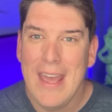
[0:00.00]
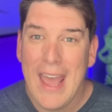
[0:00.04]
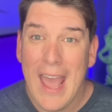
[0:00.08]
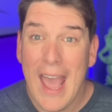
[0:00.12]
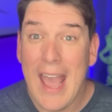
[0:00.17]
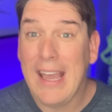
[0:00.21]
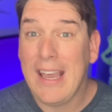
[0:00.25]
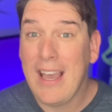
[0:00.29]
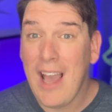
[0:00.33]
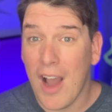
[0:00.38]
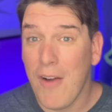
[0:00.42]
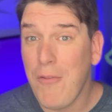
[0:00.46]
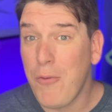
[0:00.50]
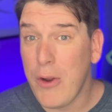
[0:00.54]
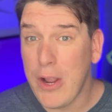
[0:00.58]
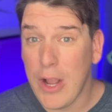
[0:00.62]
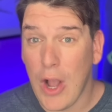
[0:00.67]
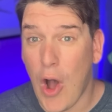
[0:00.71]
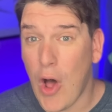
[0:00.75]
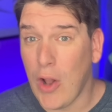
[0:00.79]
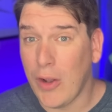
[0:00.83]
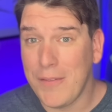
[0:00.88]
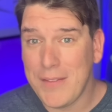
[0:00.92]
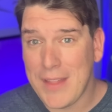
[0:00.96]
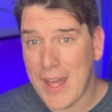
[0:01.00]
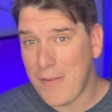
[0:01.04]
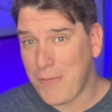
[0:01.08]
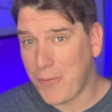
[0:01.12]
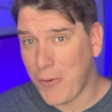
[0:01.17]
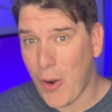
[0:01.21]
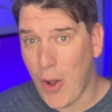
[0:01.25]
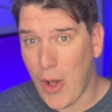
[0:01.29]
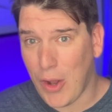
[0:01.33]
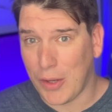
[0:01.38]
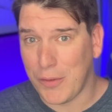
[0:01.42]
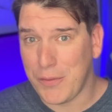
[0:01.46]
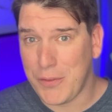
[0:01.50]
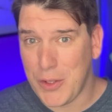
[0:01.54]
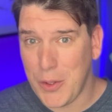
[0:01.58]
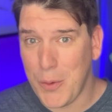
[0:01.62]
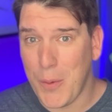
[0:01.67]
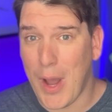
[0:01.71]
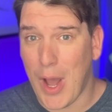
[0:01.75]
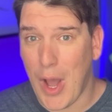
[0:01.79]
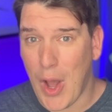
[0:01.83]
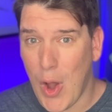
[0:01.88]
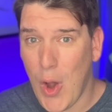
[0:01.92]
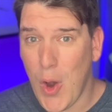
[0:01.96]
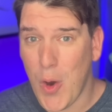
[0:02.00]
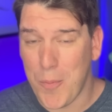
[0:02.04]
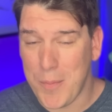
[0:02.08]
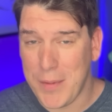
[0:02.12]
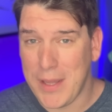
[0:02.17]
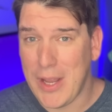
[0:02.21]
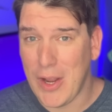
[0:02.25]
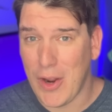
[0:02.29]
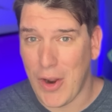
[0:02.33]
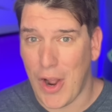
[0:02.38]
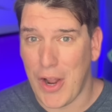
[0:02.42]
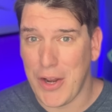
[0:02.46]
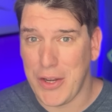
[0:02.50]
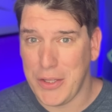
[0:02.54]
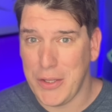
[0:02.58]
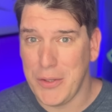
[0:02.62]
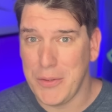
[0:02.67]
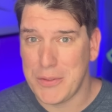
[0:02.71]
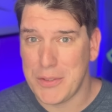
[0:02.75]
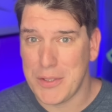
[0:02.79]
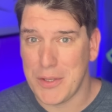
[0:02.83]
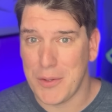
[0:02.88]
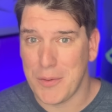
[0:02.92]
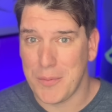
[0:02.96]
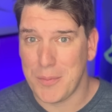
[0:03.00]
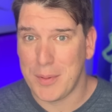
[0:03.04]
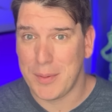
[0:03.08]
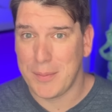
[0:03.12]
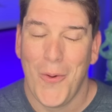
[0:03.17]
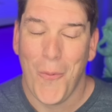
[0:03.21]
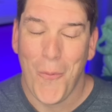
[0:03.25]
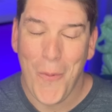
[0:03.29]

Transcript: and covering all of that for all of you at home here on YouTube.